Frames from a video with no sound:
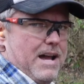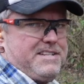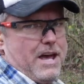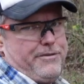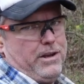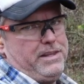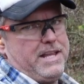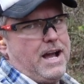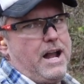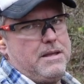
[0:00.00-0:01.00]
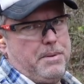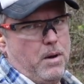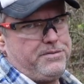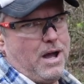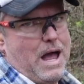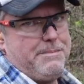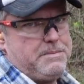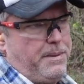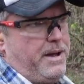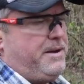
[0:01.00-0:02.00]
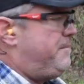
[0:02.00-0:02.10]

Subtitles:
I definitely got it both times, but